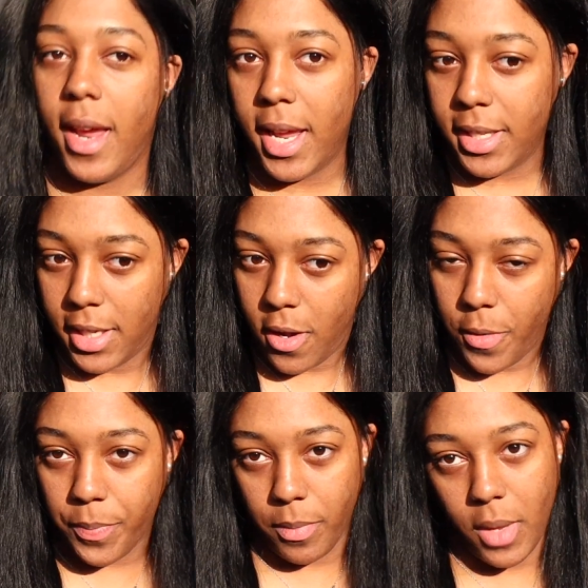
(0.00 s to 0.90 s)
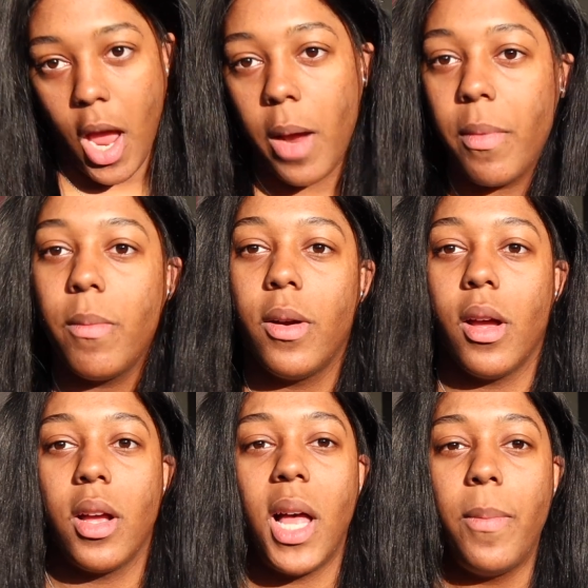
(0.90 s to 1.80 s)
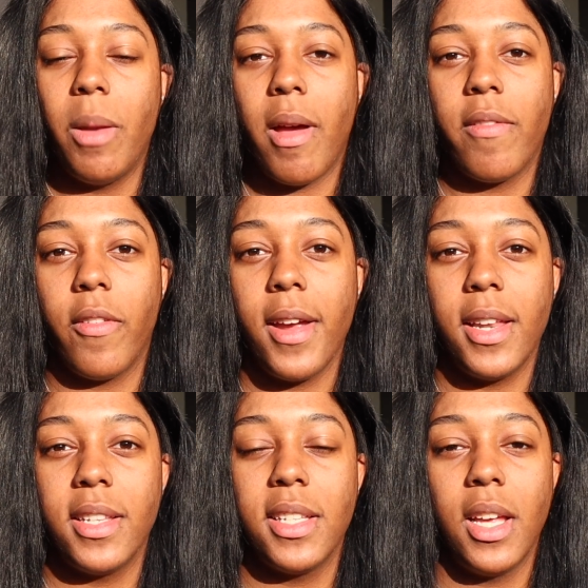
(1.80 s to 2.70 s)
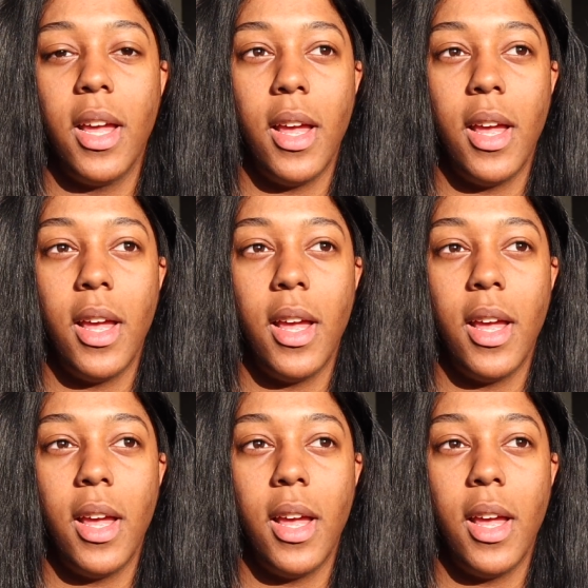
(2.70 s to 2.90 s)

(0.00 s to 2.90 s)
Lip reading: And so I remember a couple of my friends